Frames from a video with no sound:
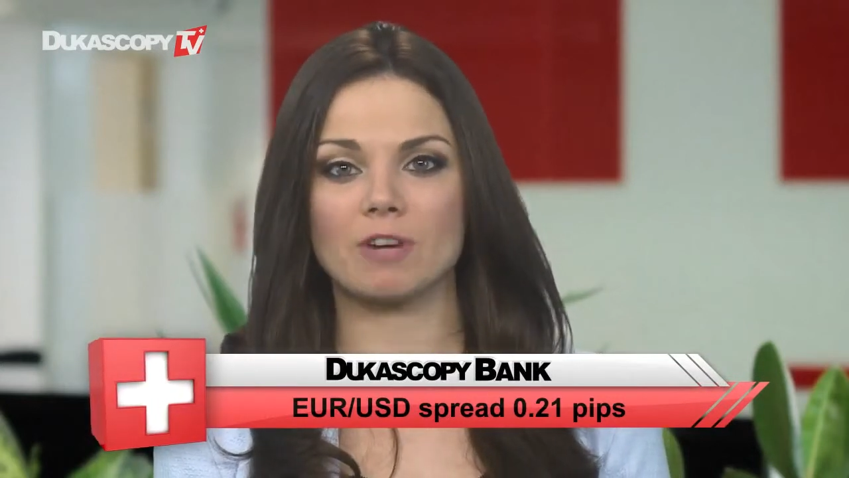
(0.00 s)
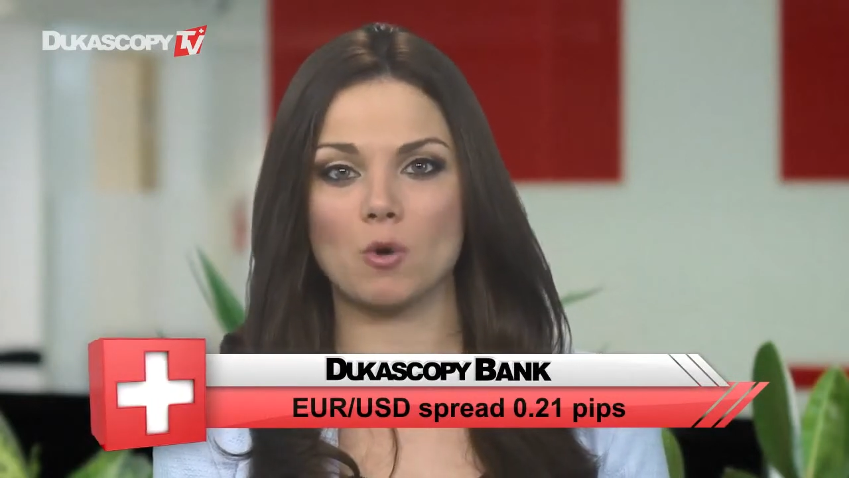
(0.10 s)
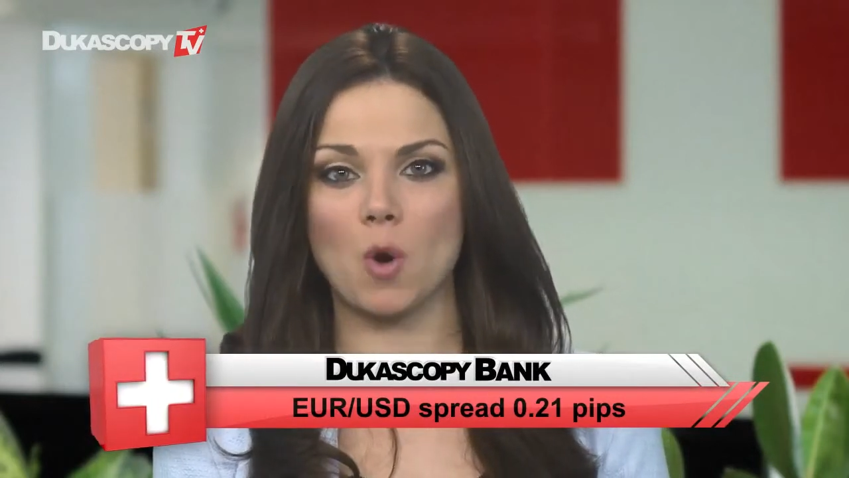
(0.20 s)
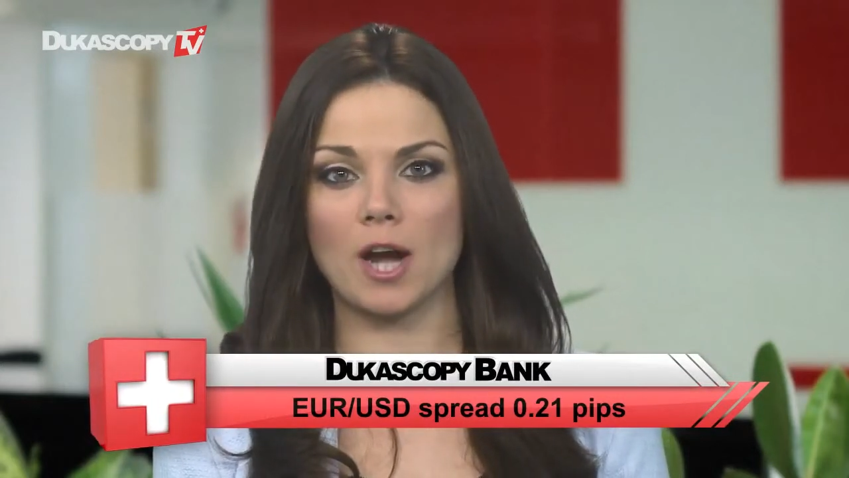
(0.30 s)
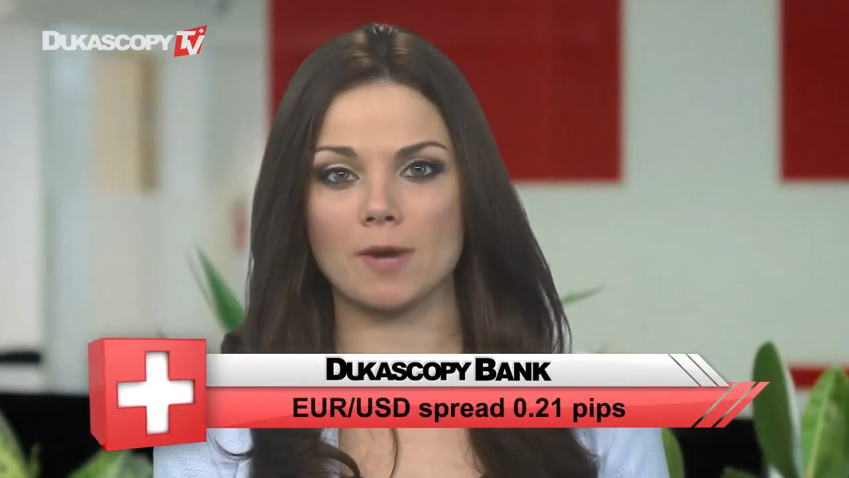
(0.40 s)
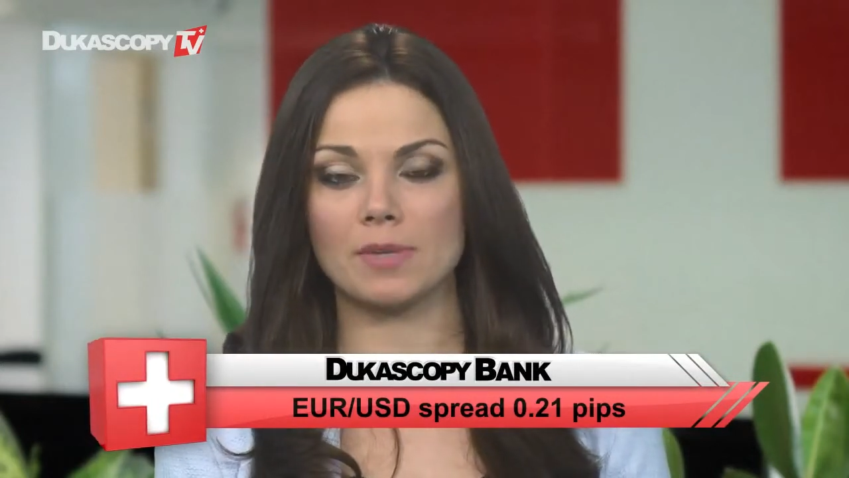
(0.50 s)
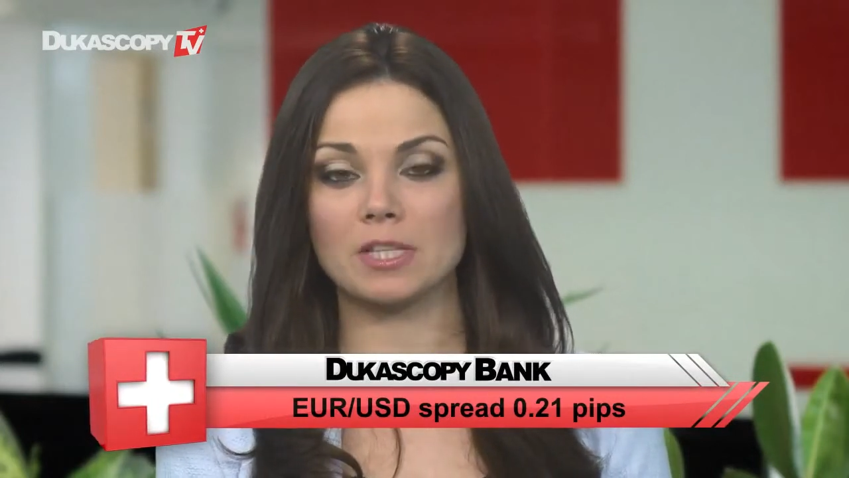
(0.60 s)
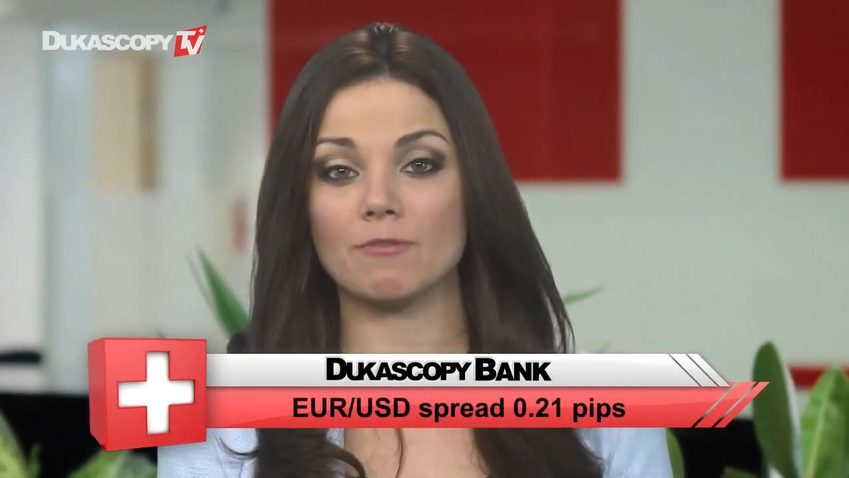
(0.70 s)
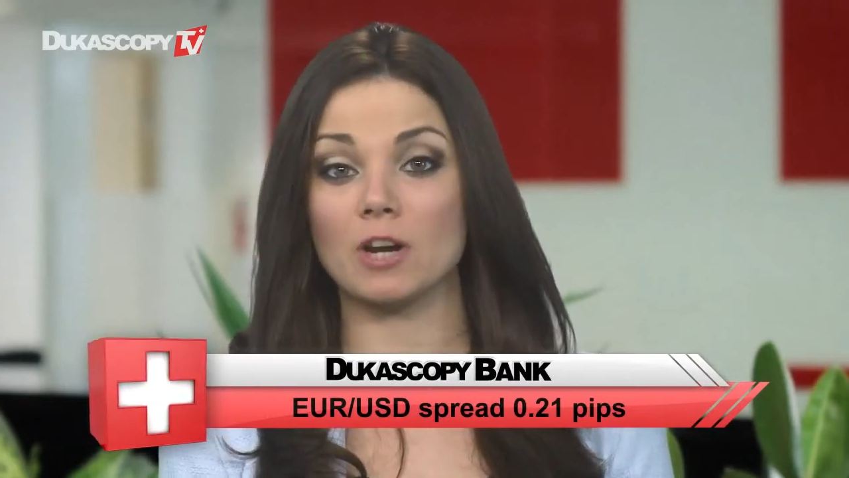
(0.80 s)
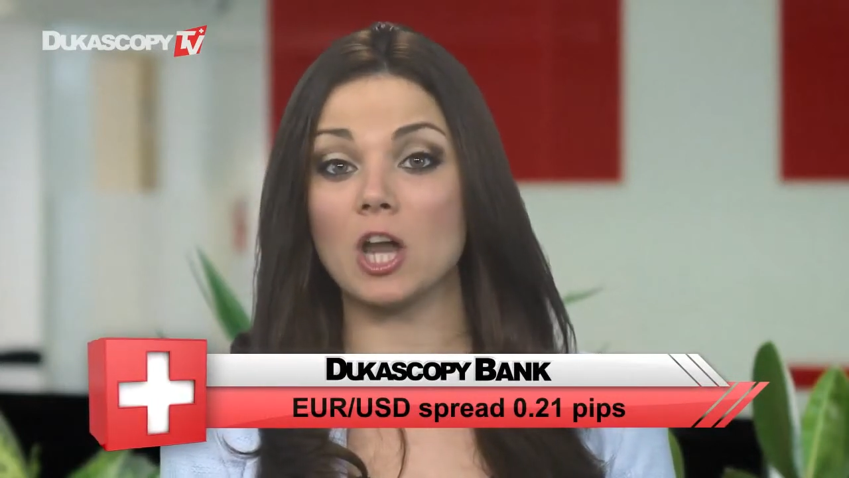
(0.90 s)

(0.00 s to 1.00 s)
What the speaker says: requirements for